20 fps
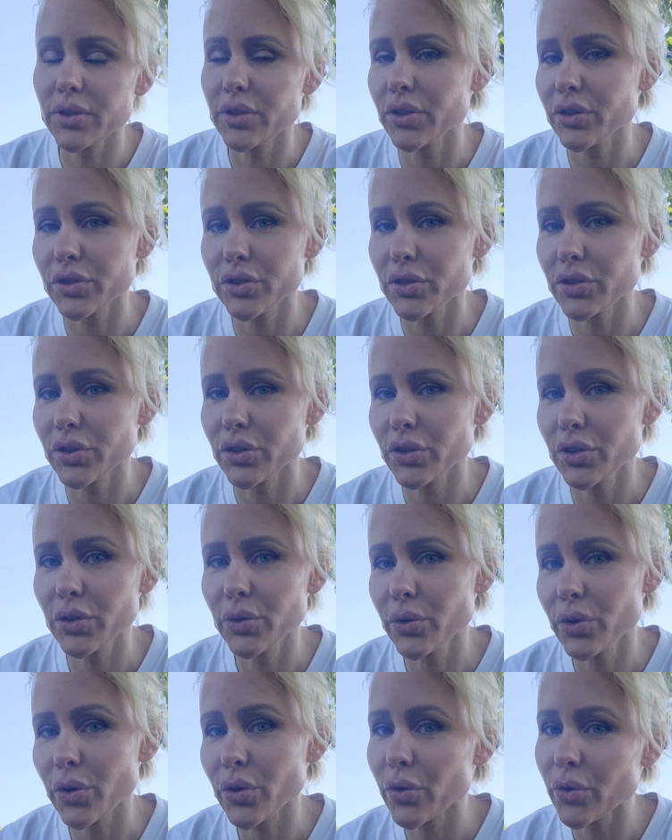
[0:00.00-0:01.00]
there's a
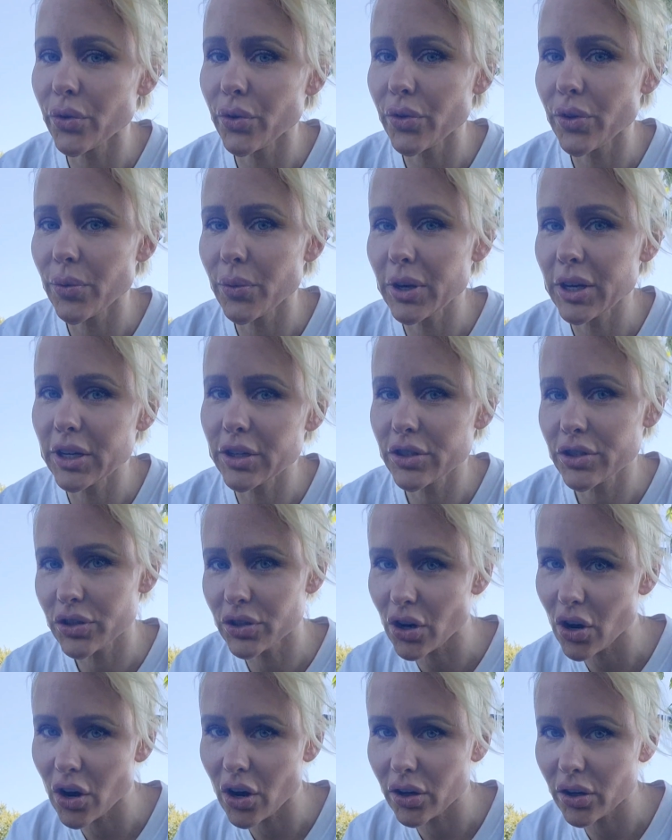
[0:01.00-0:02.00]
new girl that we need to
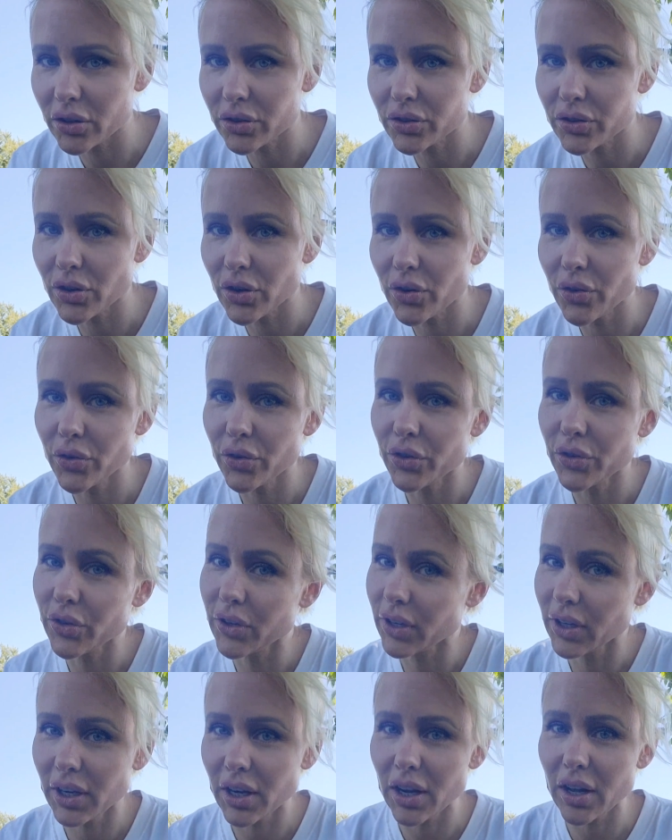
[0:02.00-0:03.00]
stalk, so you
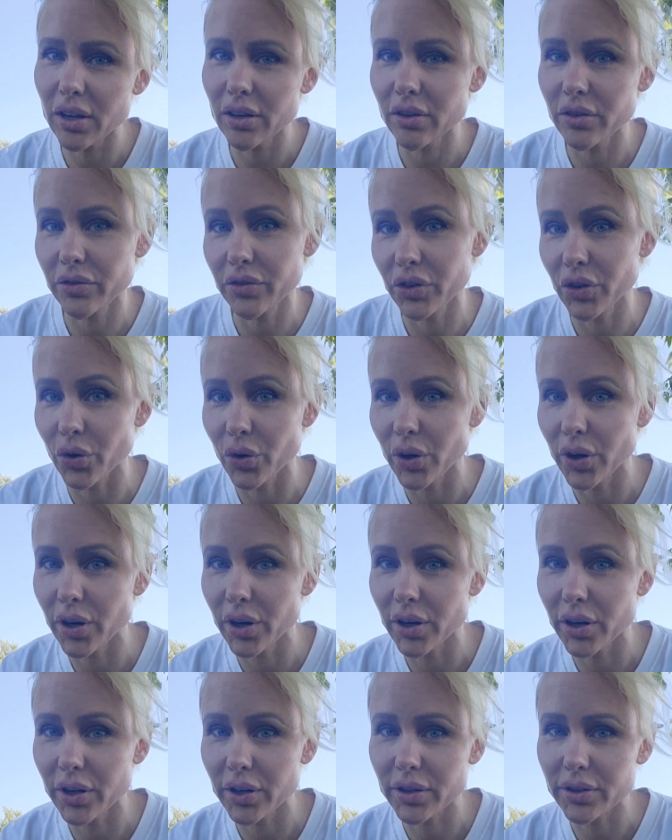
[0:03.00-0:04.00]
can get out of
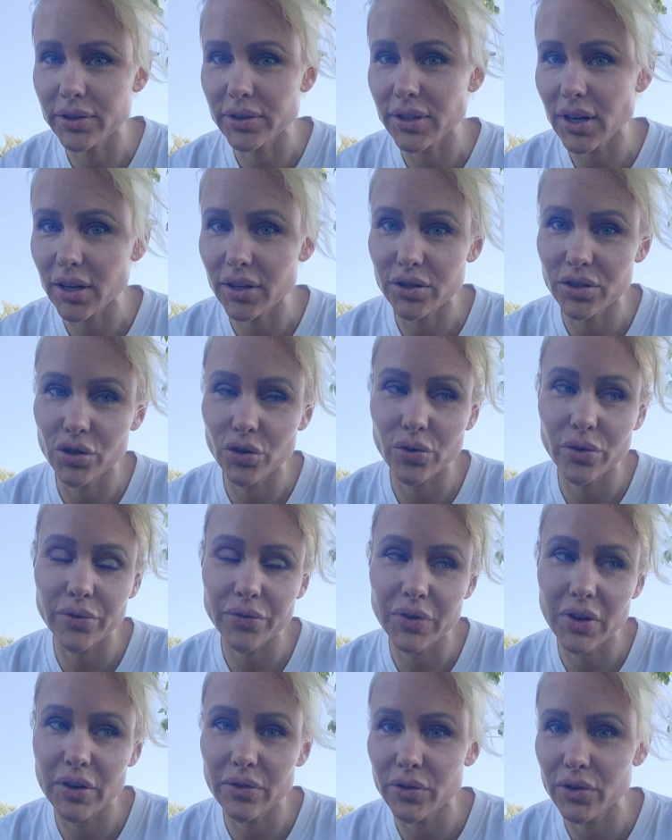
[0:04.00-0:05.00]
your sexual
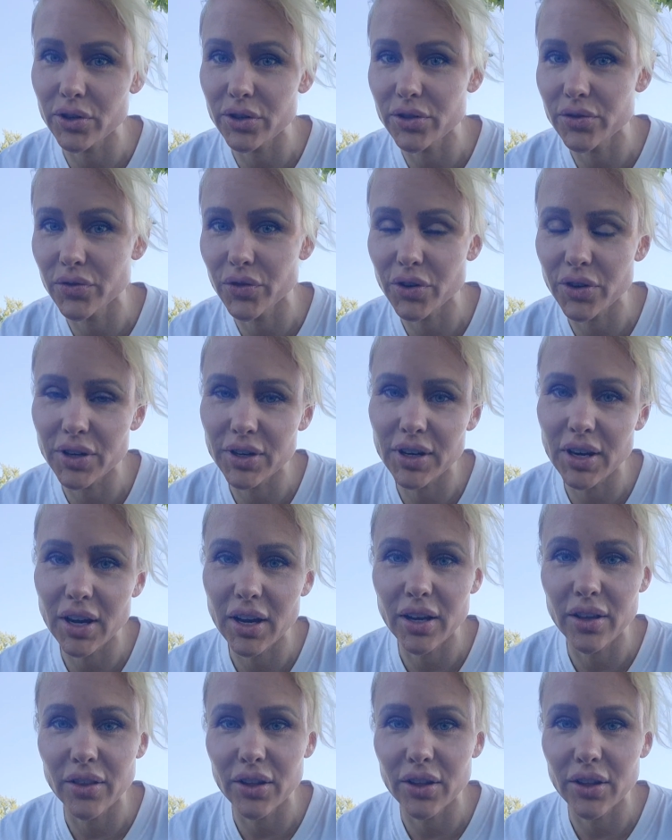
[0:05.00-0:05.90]
favors for the day.